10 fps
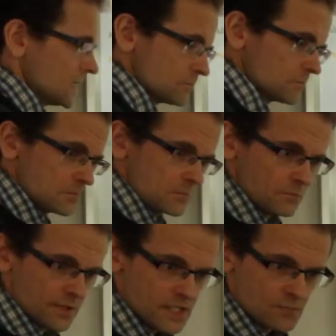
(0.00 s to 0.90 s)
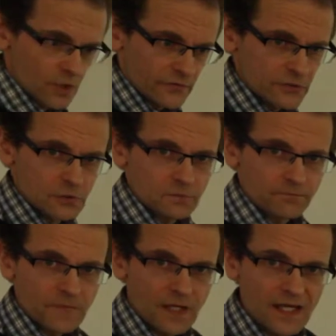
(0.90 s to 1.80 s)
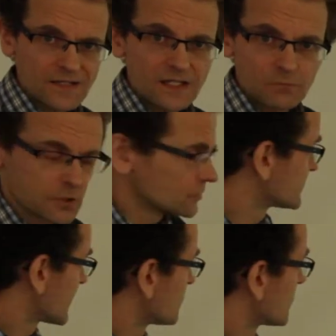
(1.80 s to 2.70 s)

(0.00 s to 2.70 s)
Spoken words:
a business model for you as a prototype